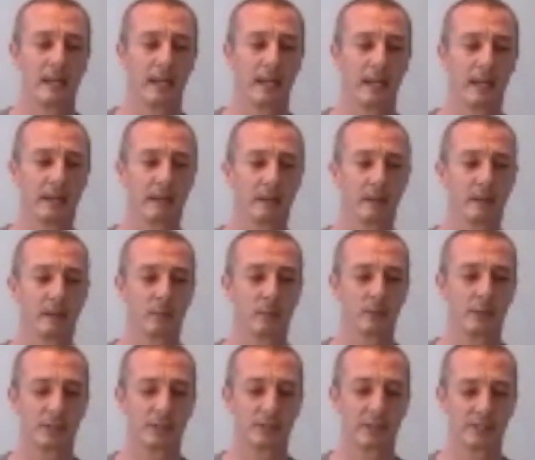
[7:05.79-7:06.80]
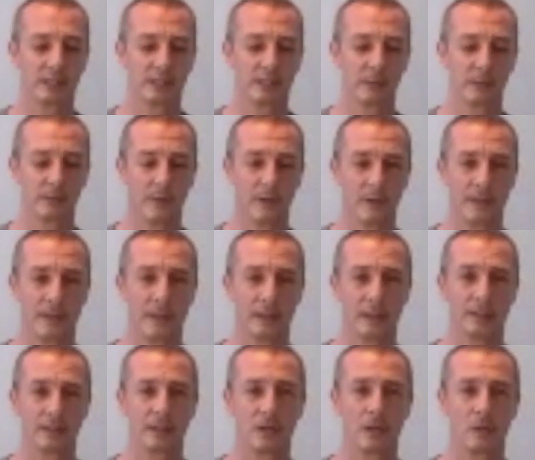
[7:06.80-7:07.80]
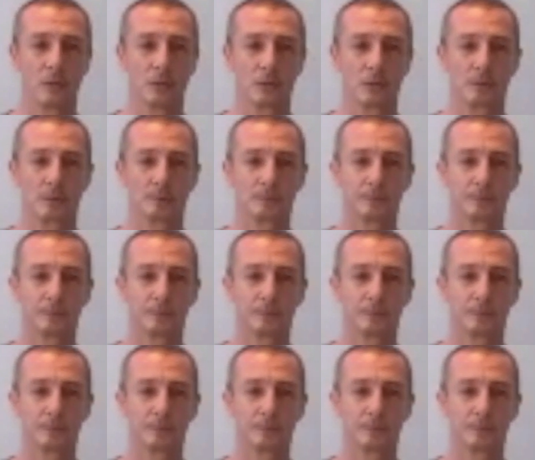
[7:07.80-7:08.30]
and we'll see where that goes.